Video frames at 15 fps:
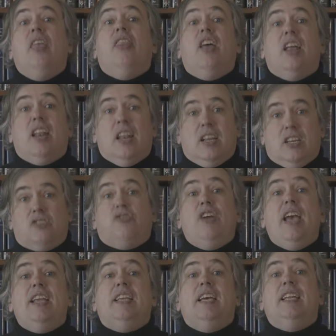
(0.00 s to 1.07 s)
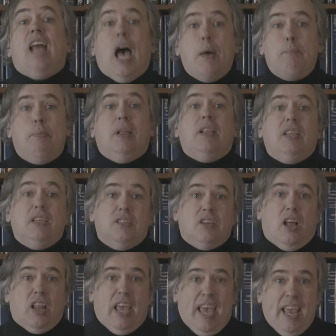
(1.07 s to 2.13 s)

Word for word: that created a billion dollar